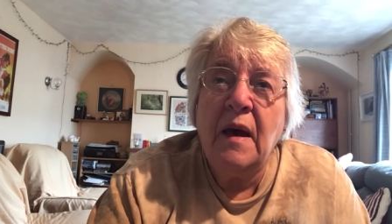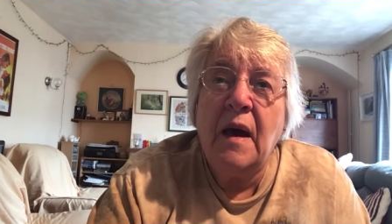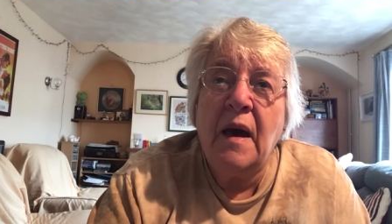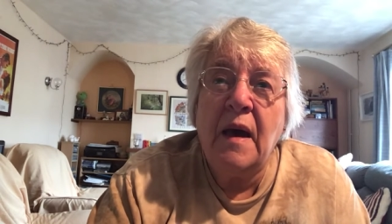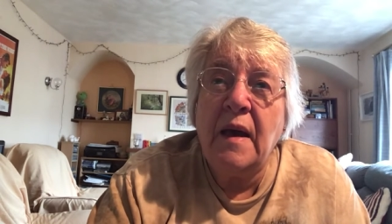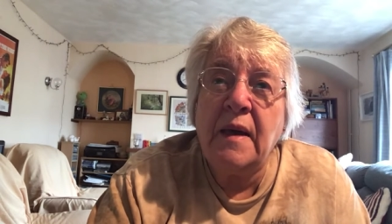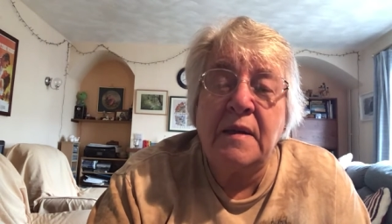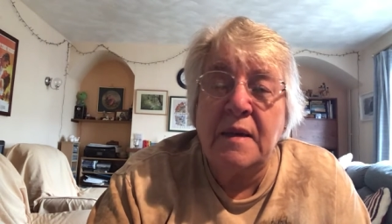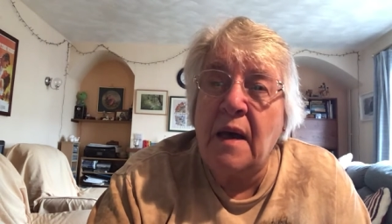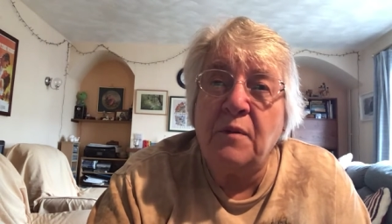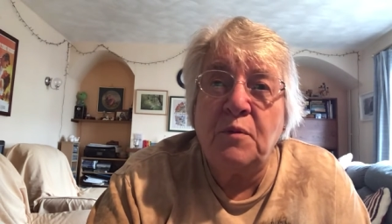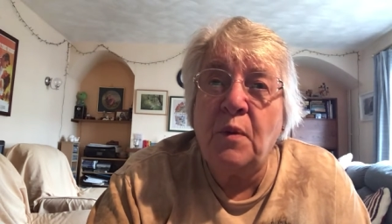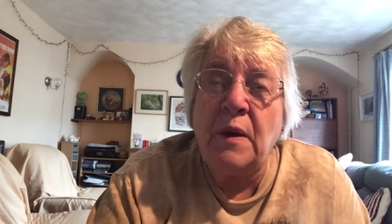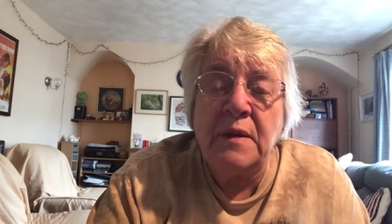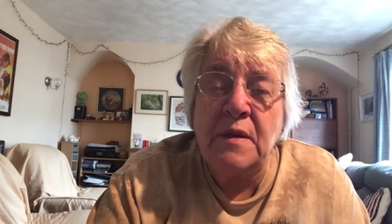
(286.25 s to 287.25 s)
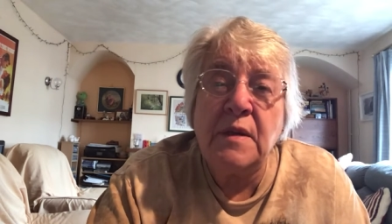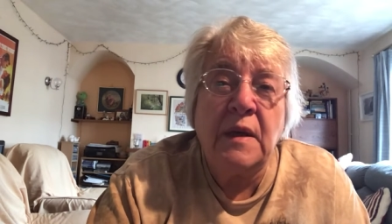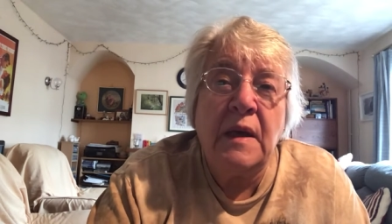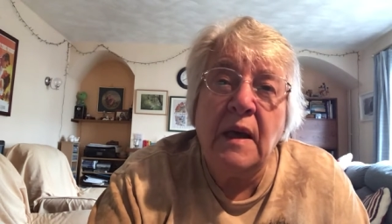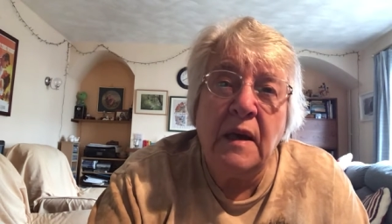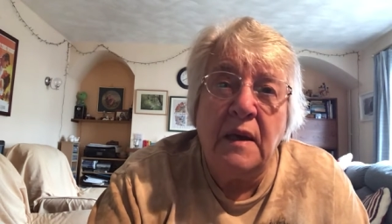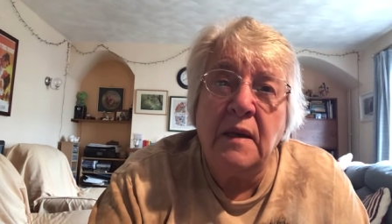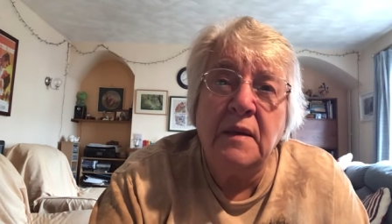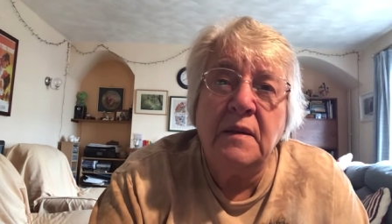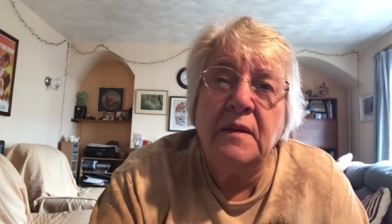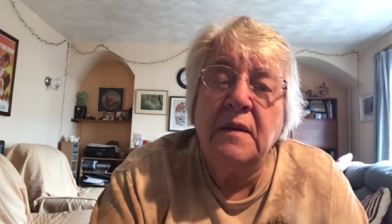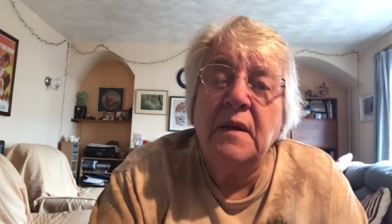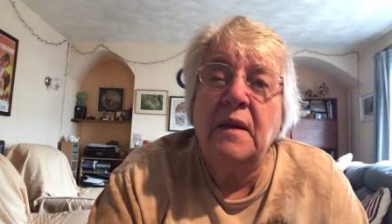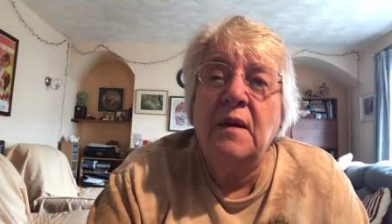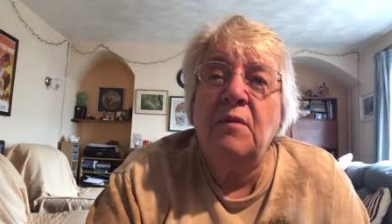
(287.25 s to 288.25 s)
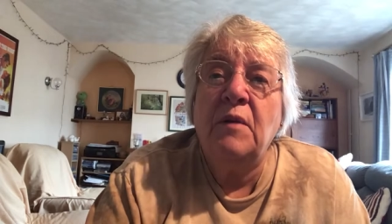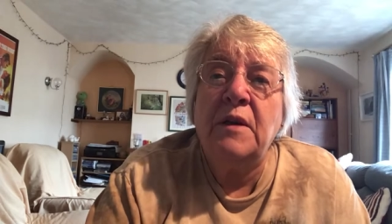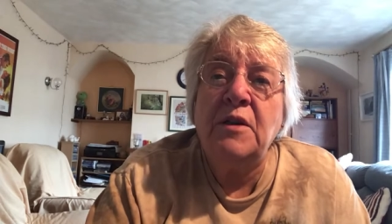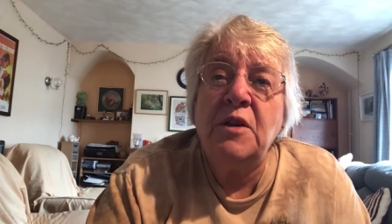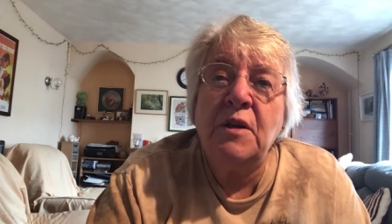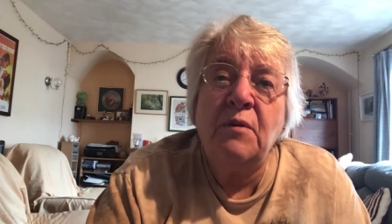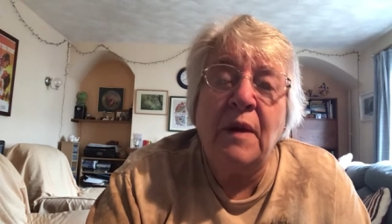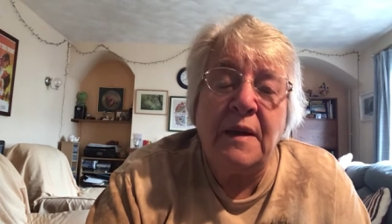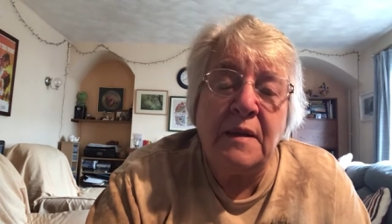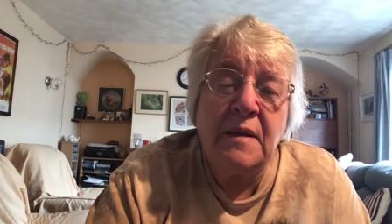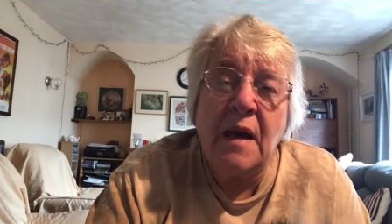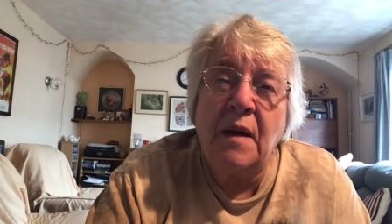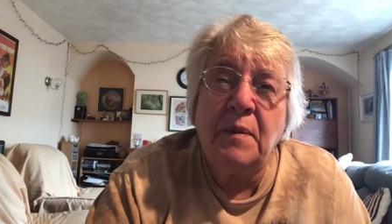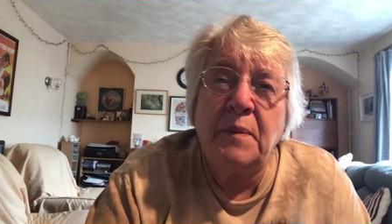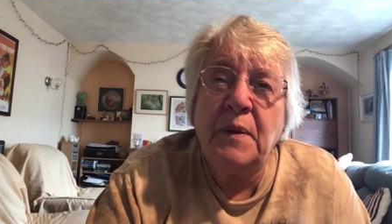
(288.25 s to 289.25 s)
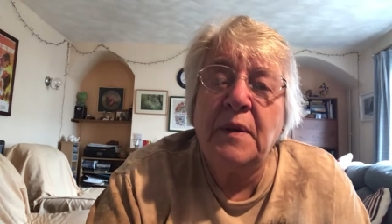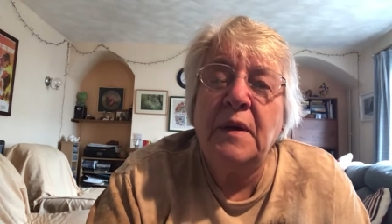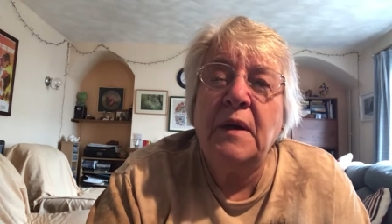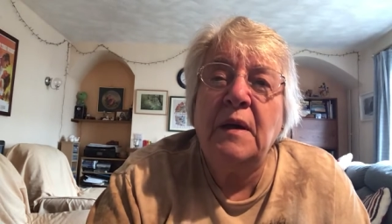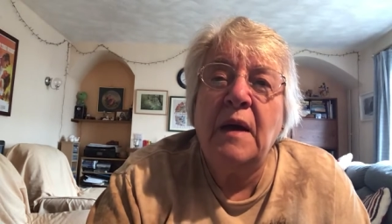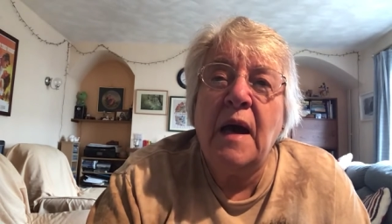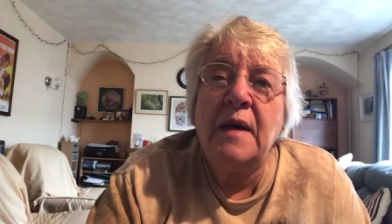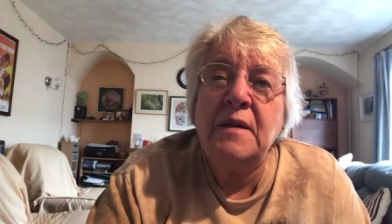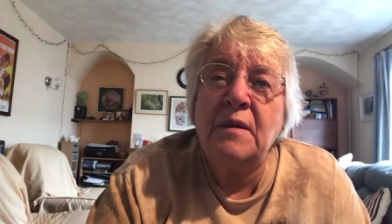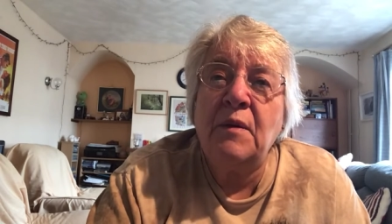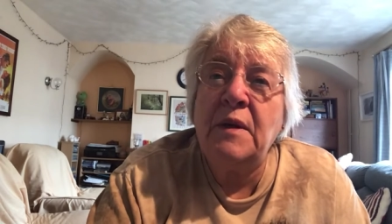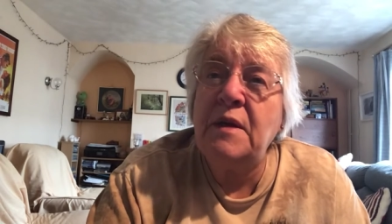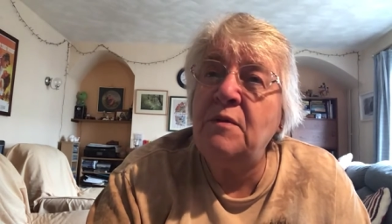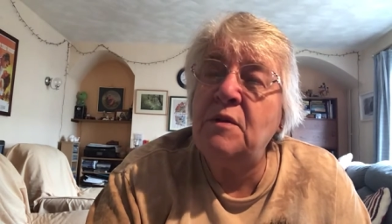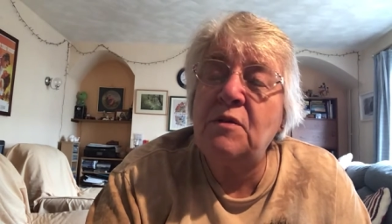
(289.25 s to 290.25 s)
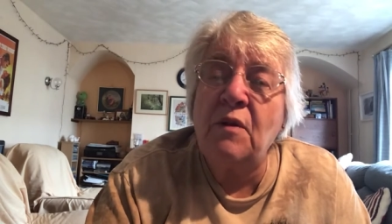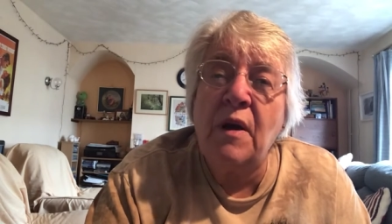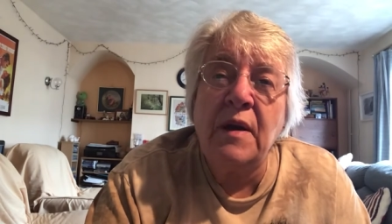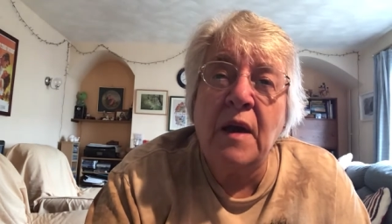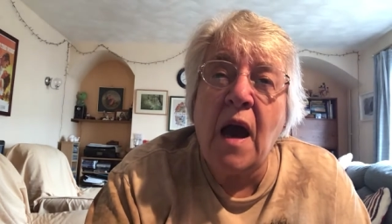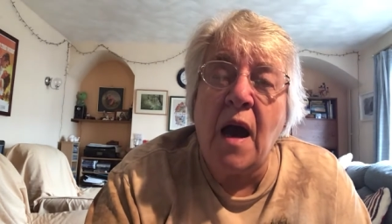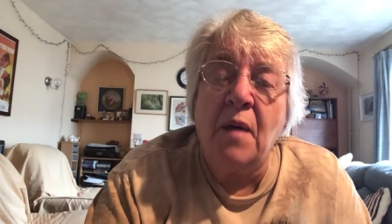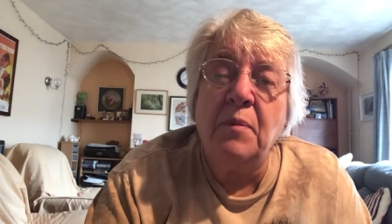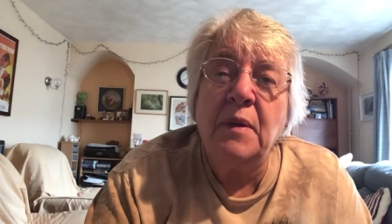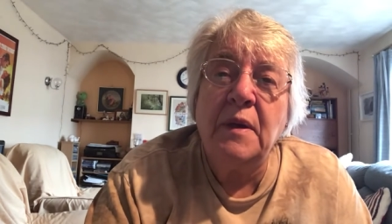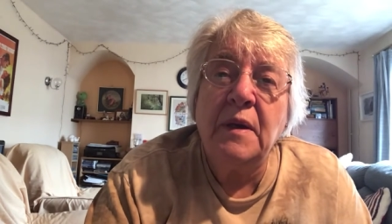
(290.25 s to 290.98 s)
uh, except once a year when she went up, as, when he was growing up.